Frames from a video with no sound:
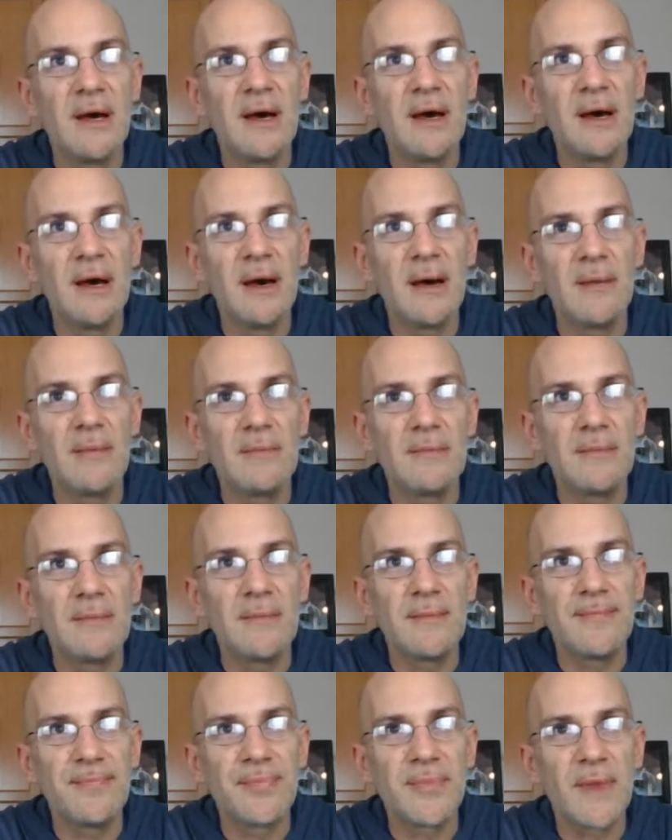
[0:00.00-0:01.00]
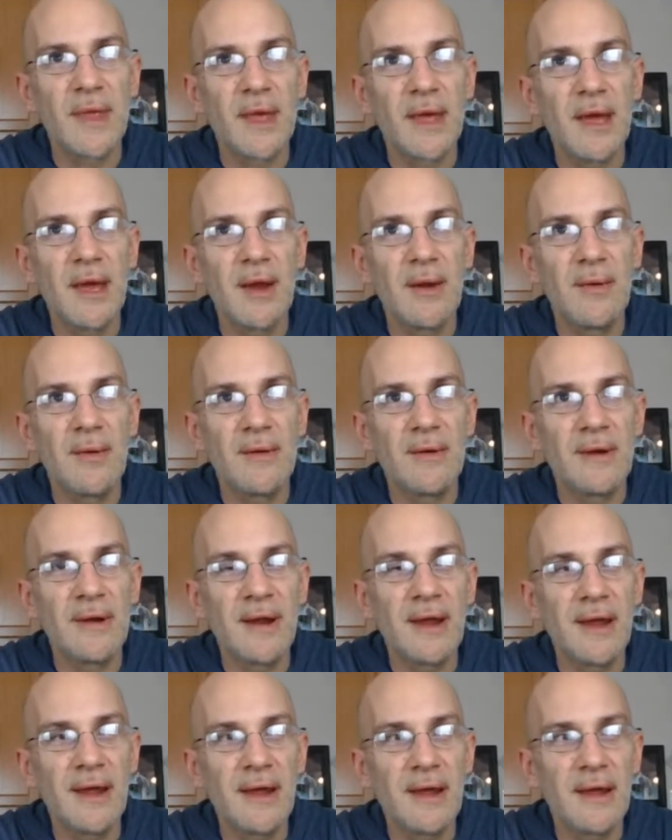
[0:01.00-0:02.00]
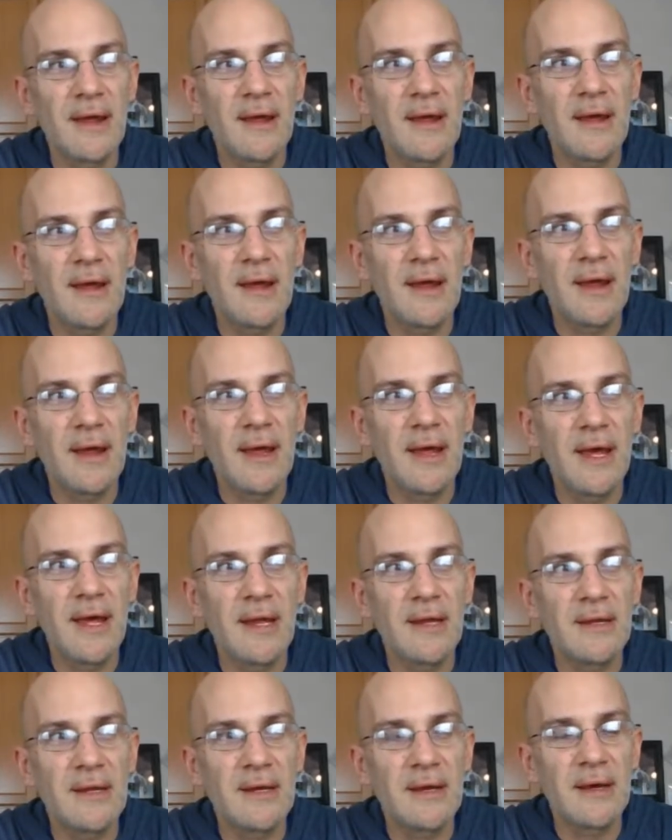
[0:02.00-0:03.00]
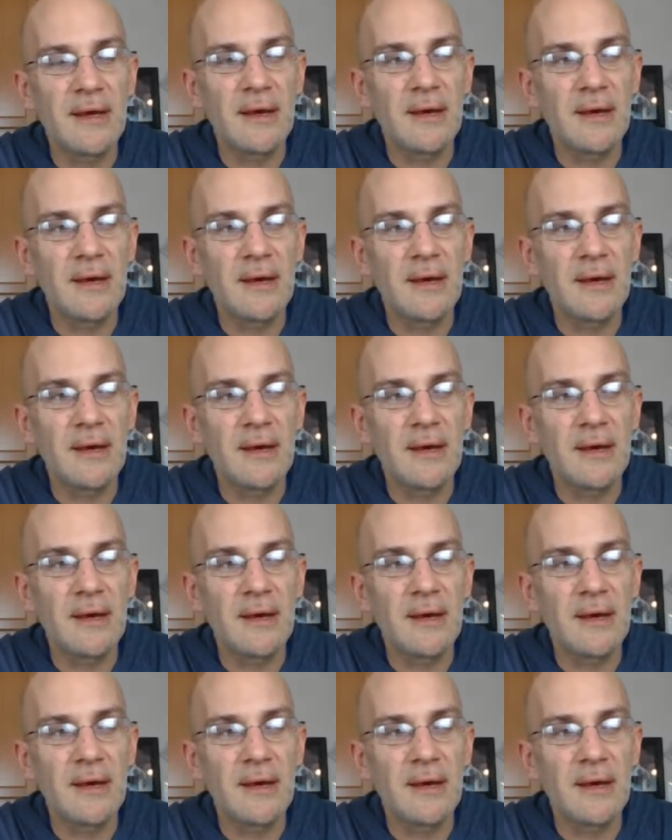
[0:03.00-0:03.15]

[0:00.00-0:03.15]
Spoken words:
Um, and and